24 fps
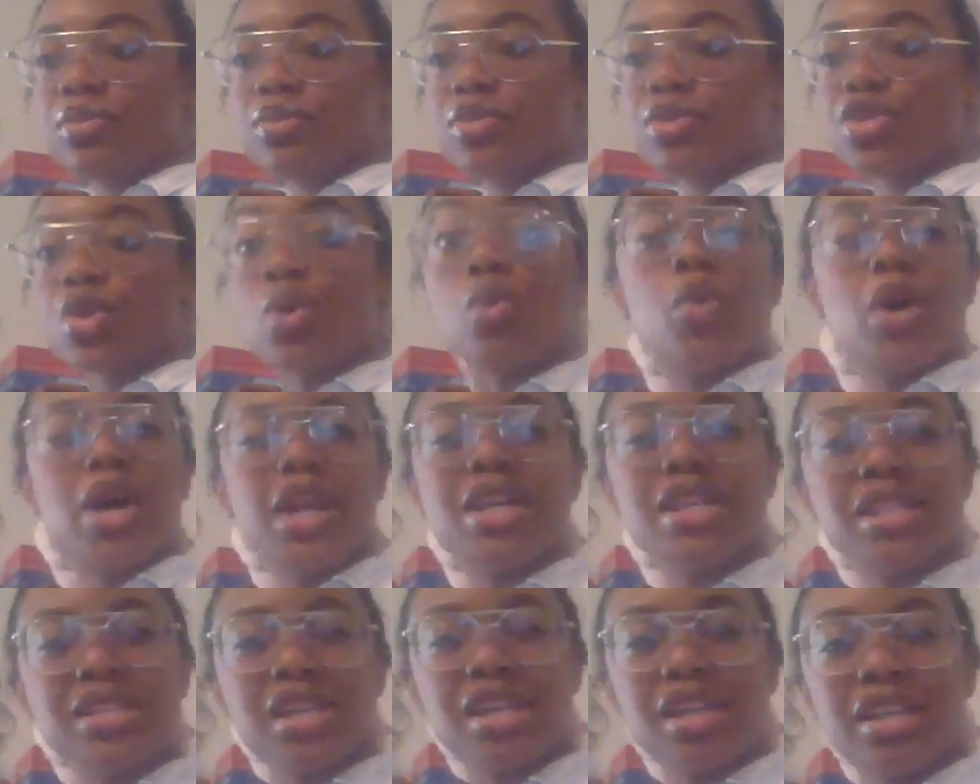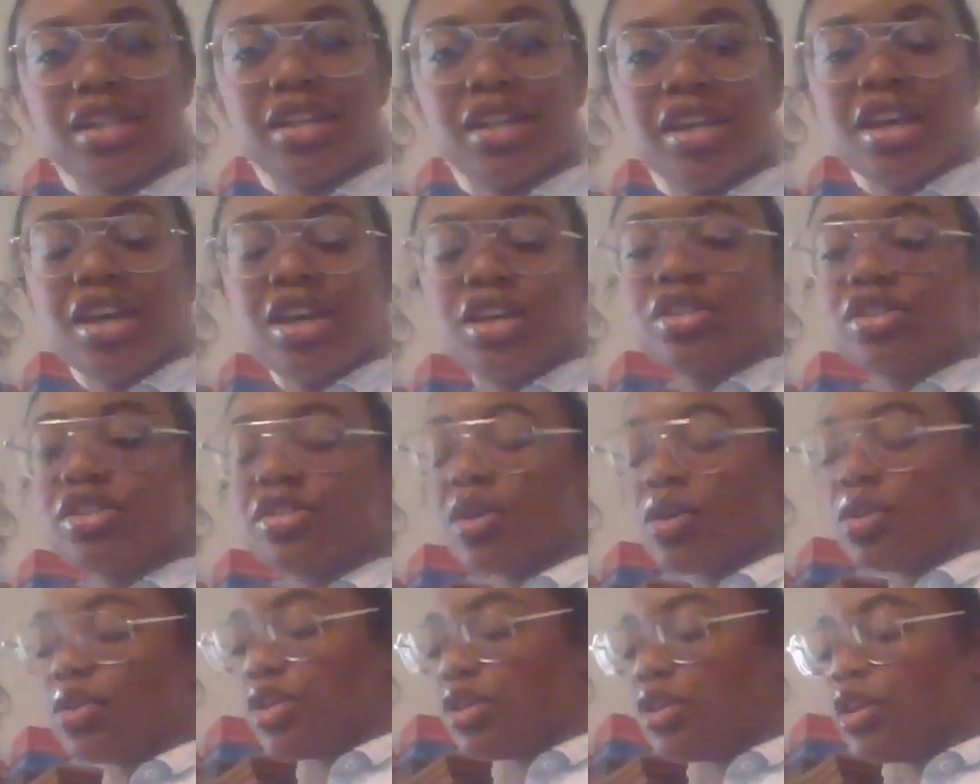So what is it?
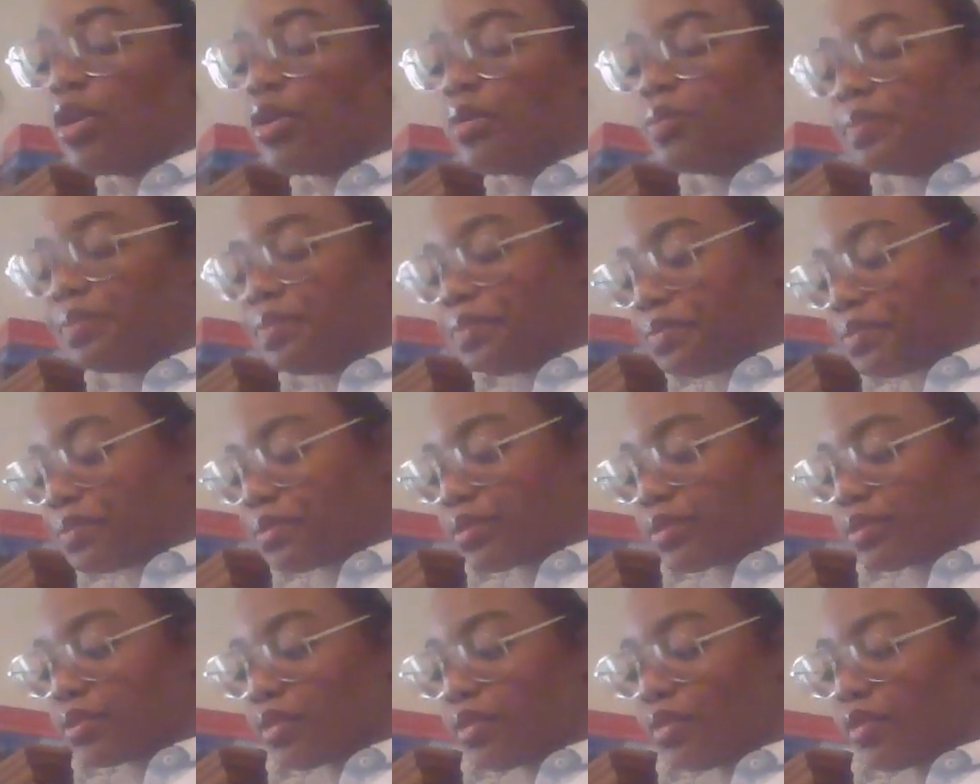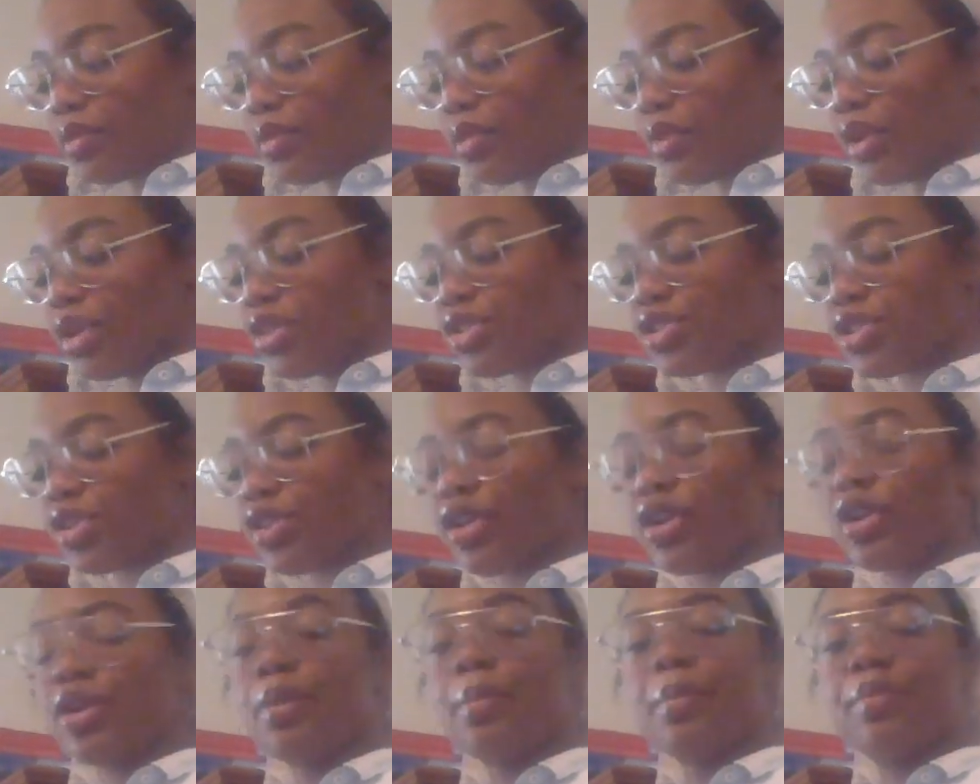So so
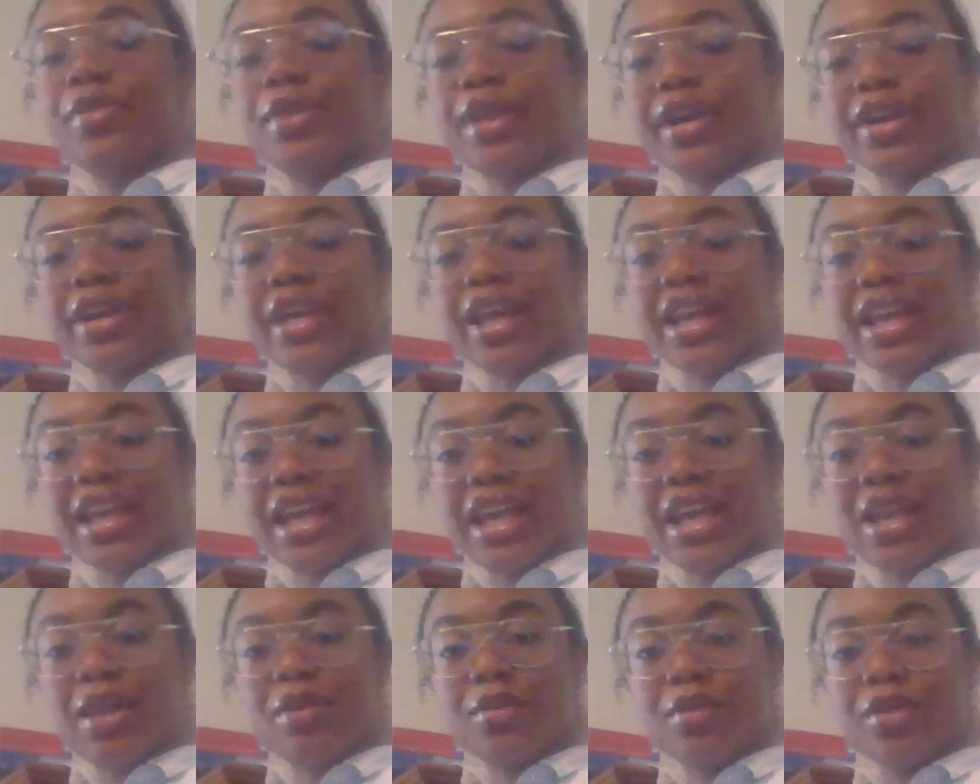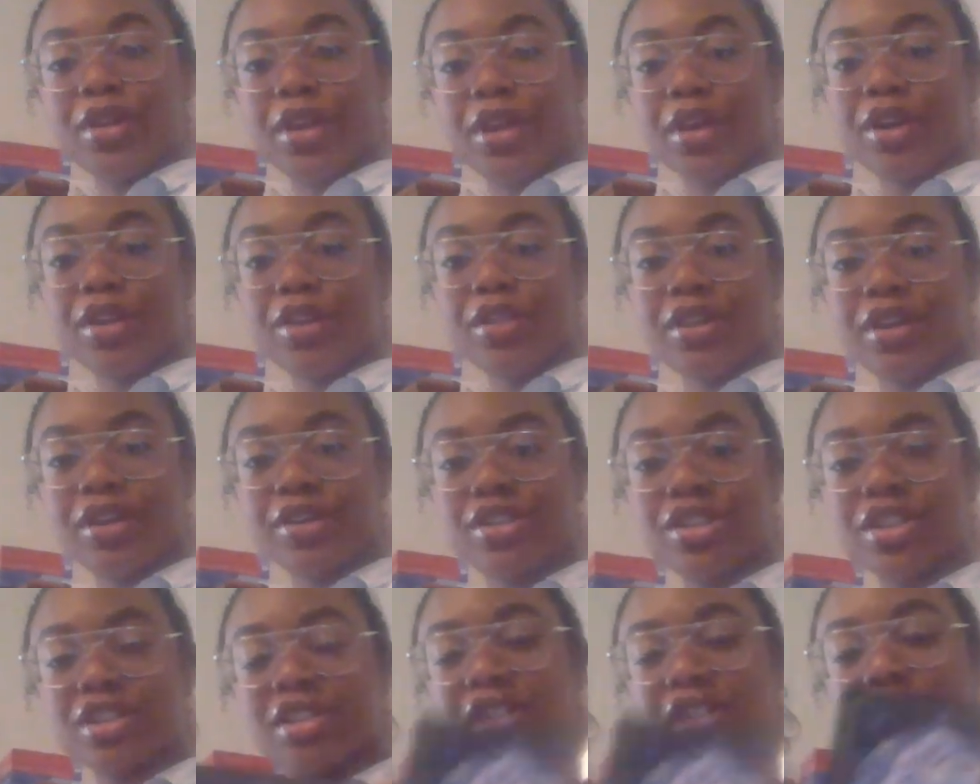they're getting in. They're
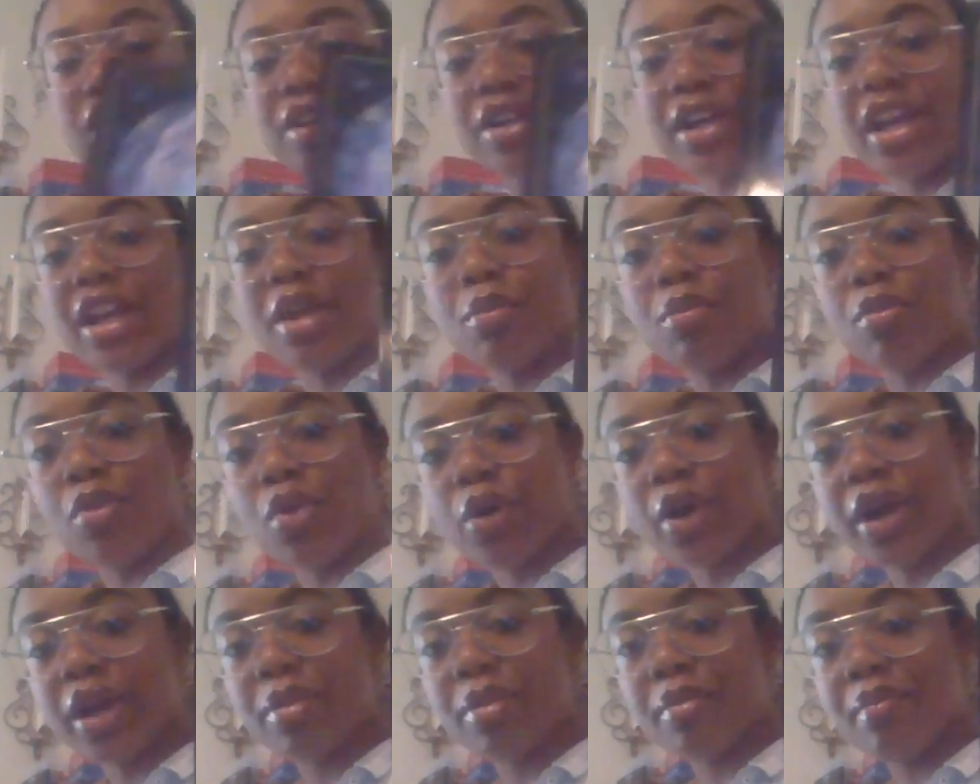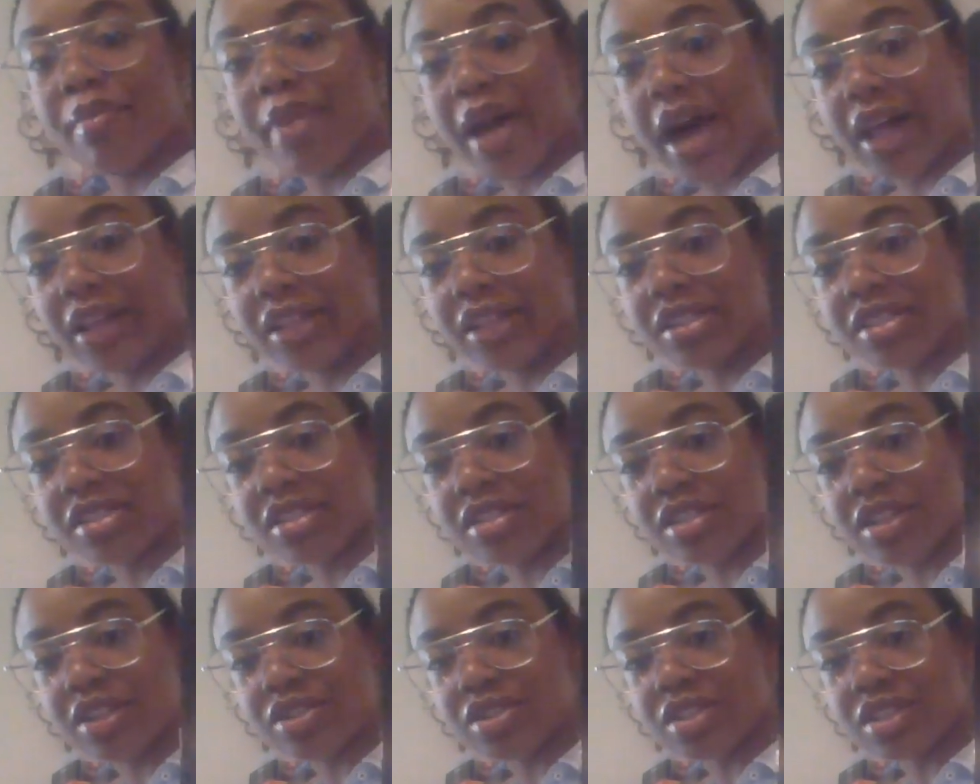getting more in
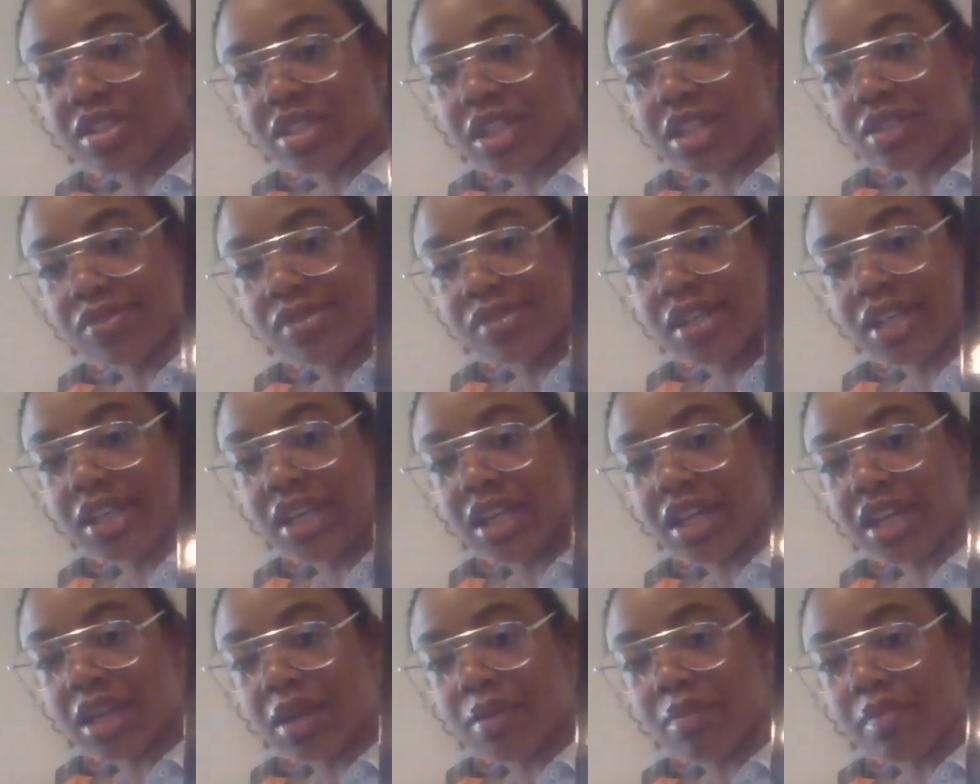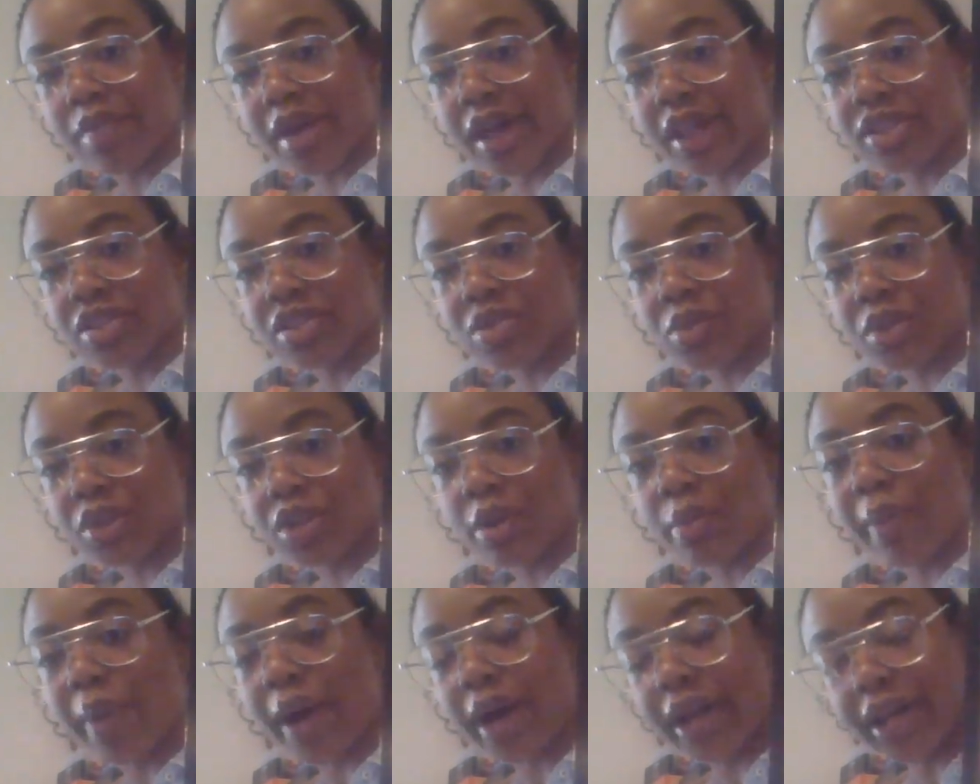balance. They're successfully getting in balance with
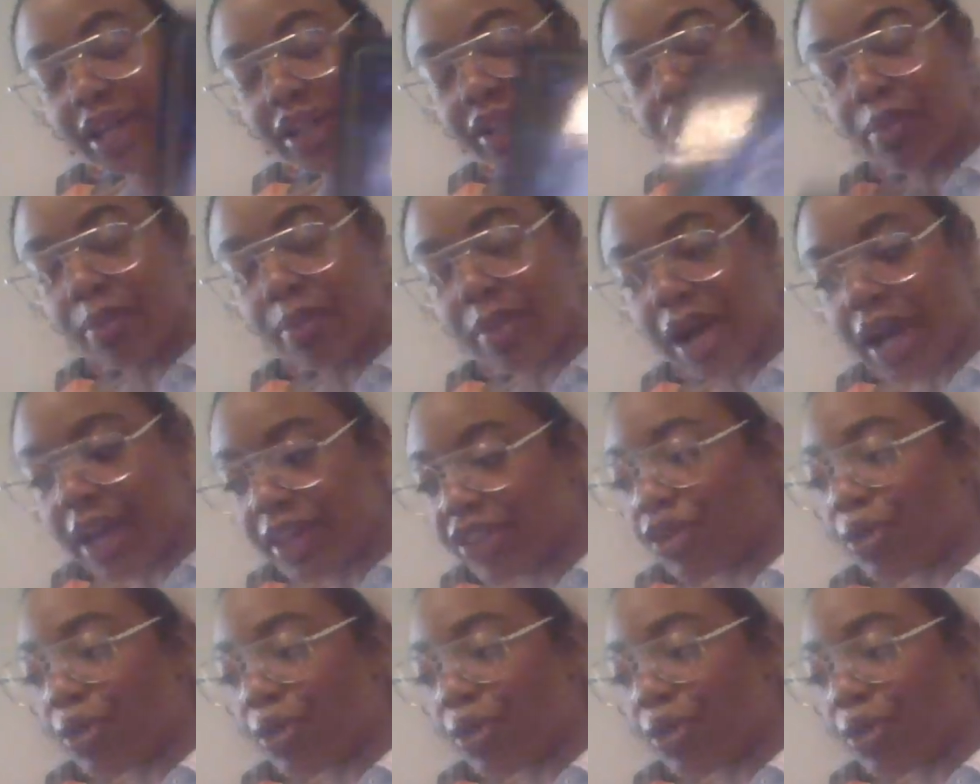their body and their mind.